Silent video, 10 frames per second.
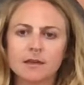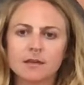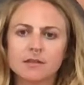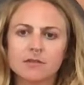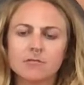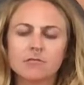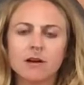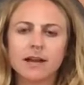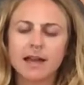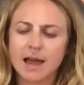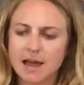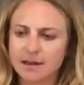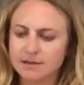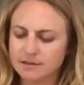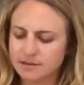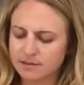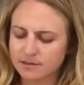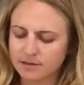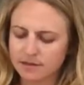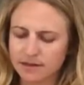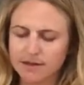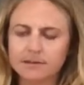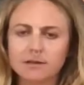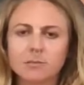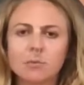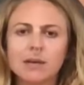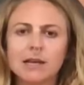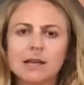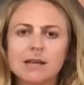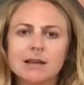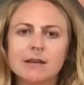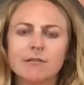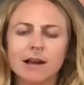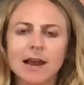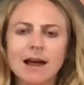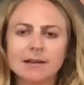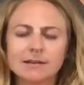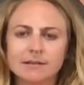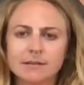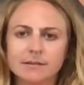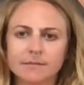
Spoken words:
The right hand is completely relaxed.